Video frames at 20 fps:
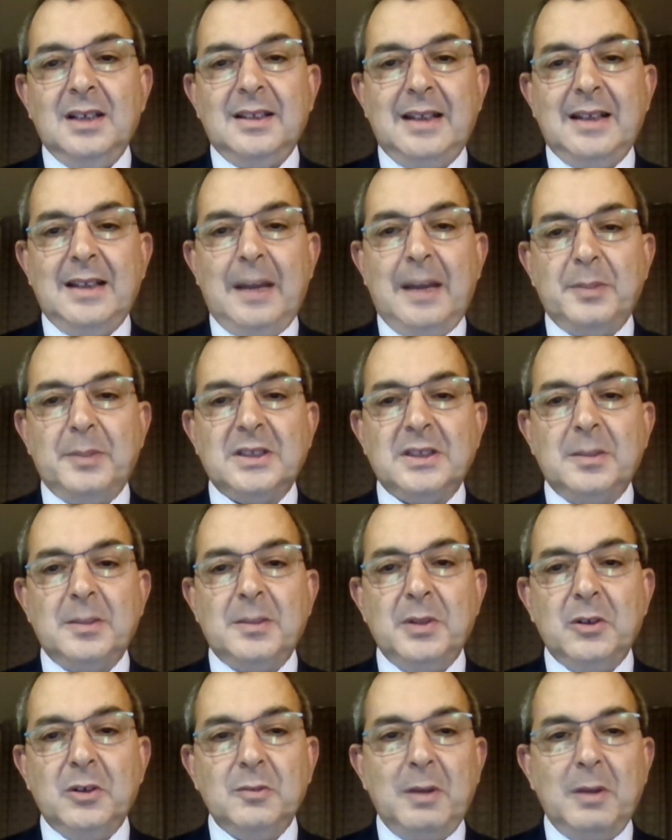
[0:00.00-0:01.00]
that happens to
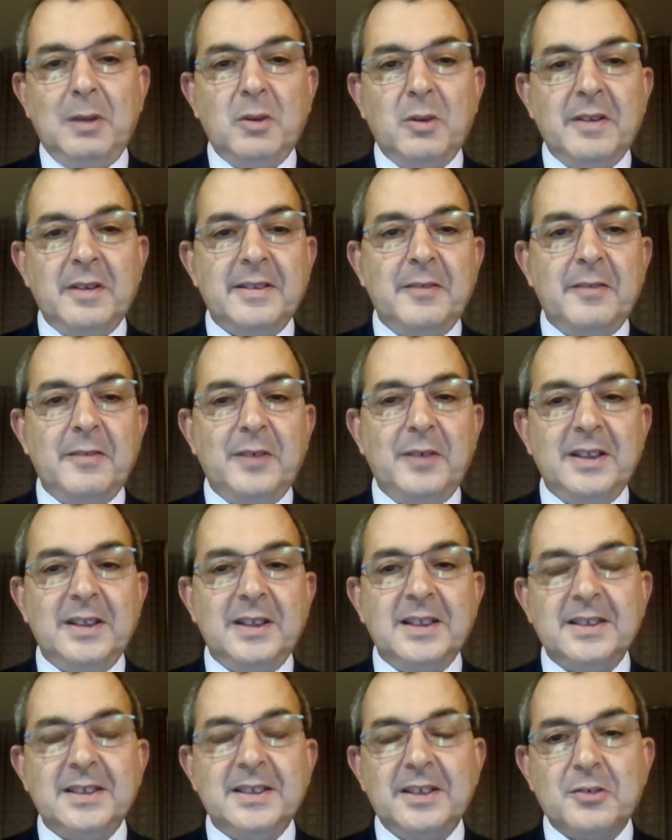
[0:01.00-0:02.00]
be owned by one of the
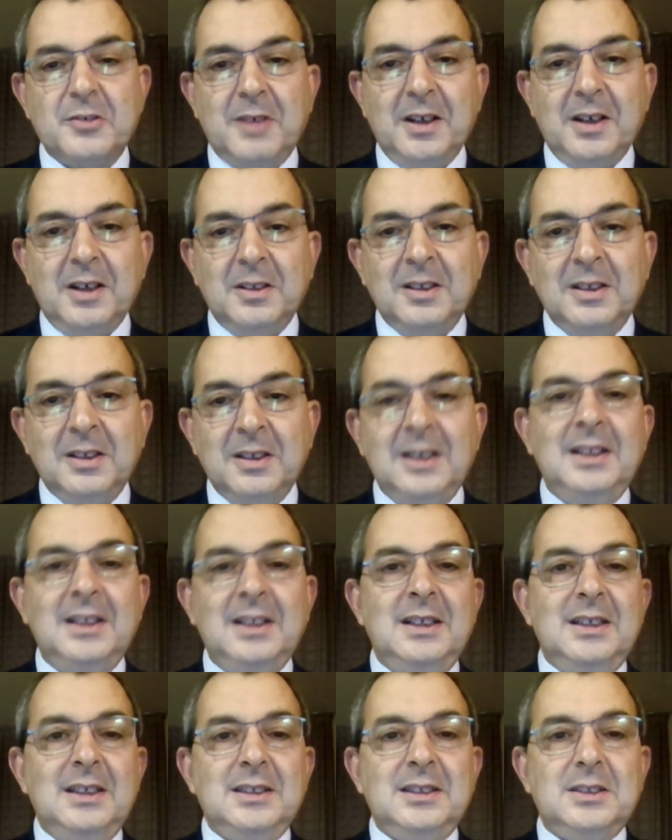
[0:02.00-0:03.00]
defendants in the trial.
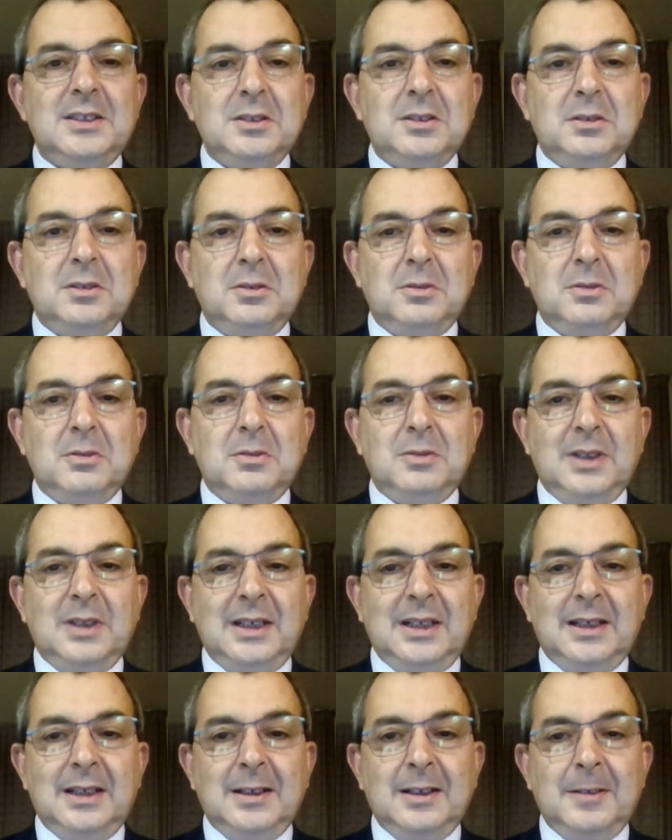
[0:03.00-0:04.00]
So
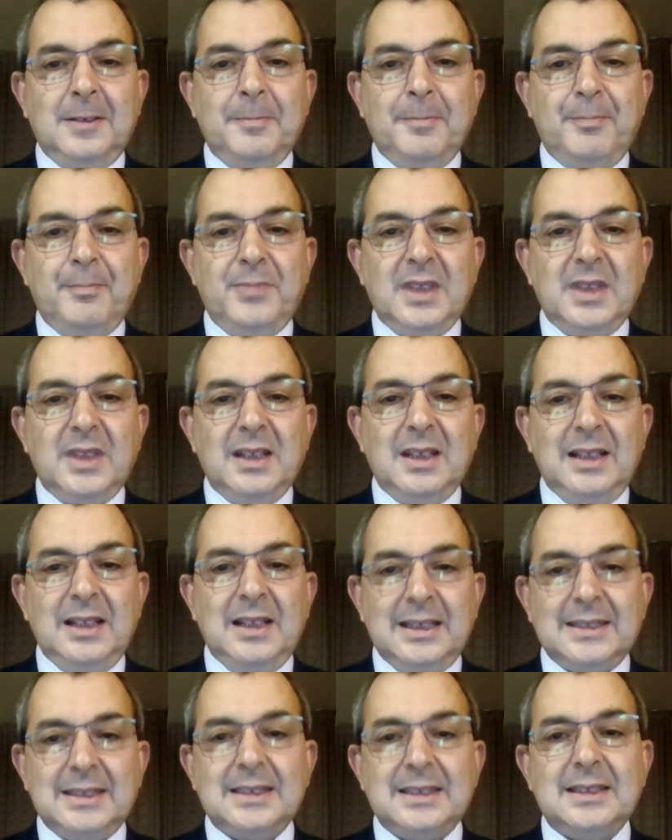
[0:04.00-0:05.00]

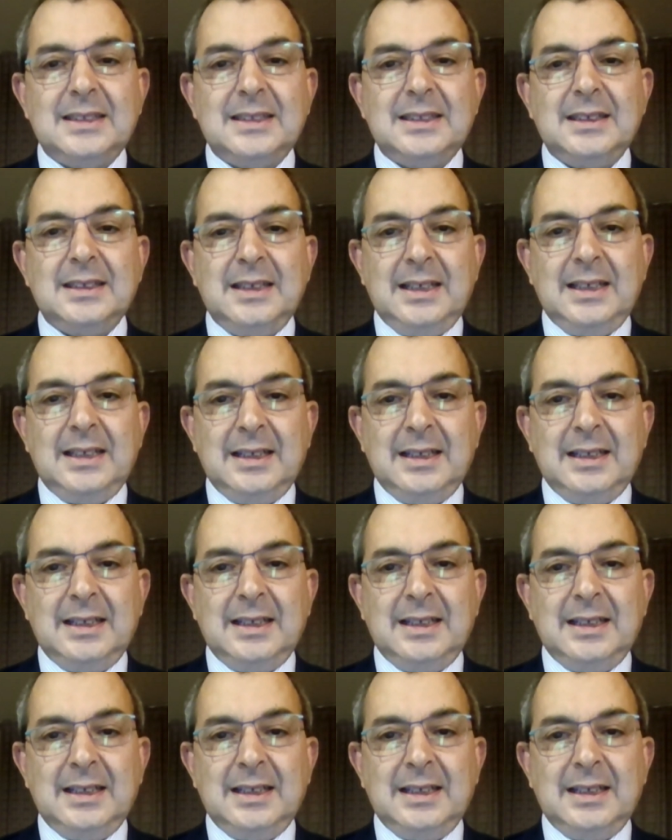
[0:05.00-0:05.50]
let's